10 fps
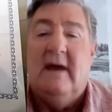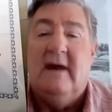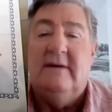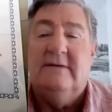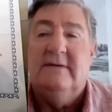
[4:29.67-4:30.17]

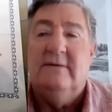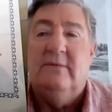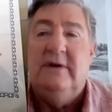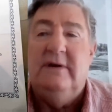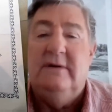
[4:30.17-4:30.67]
And
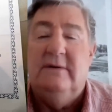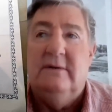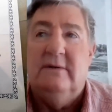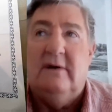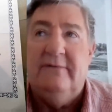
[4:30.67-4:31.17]
we
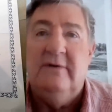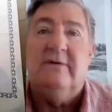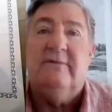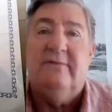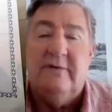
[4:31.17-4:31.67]
often
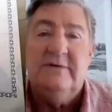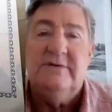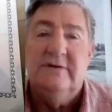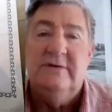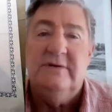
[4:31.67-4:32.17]
got foreign
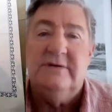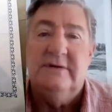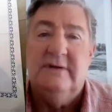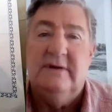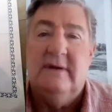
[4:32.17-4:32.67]

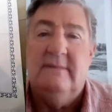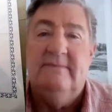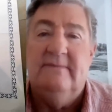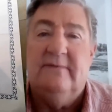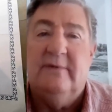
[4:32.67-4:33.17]
students
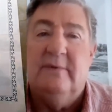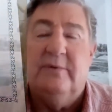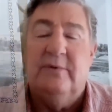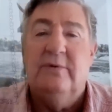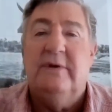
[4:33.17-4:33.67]
from
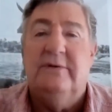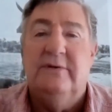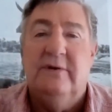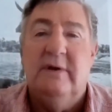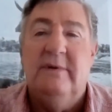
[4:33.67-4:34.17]
abroad
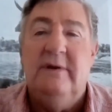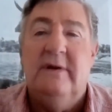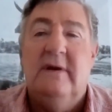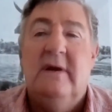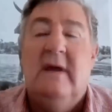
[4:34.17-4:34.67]
to
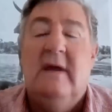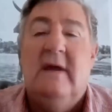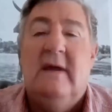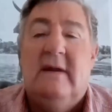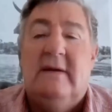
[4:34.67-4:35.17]
Gwebe.
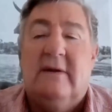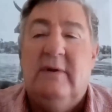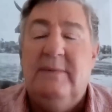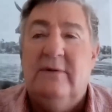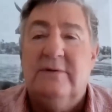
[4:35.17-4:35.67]
Now,
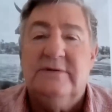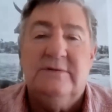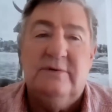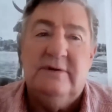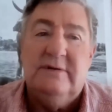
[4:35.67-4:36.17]
Gwebe
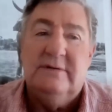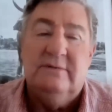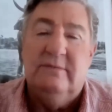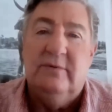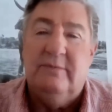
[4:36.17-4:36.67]
courses
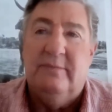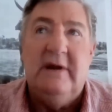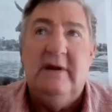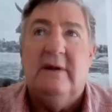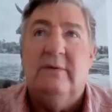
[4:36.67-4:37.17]
weren't
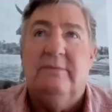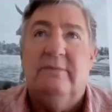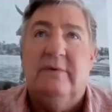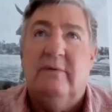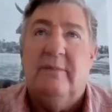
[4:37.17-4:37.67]
big. They
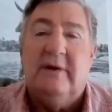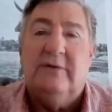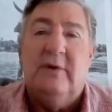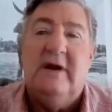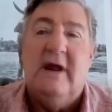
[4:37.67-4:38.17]
were
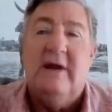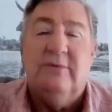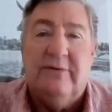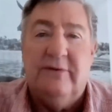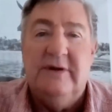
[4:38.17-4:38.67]
about
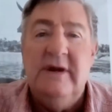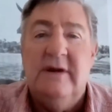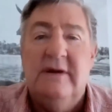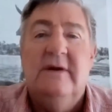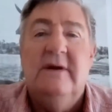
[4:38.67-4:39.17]
28 or 30.
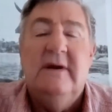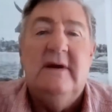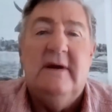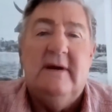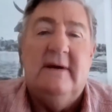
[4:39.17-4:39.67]

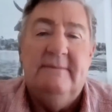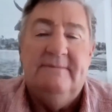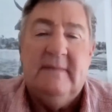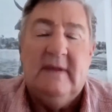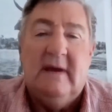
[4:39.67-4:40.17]

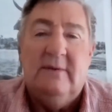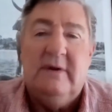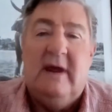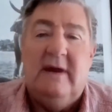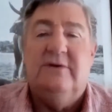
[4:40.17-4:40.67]
And
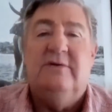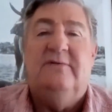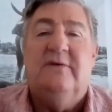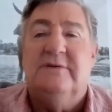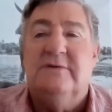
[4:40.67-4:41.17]
what I had to
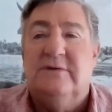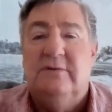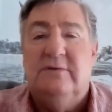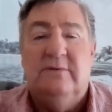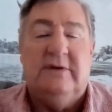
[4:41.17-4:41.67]
do first is
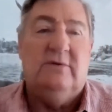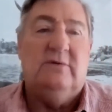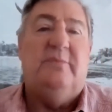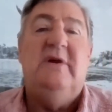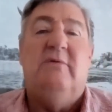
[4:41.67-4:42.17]
do what they
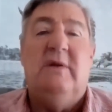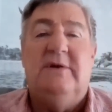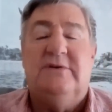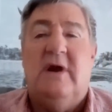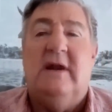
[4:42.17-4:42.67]
call
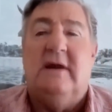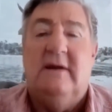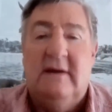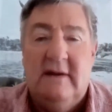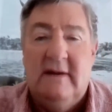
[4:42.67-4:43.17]
pre-Gwebe training.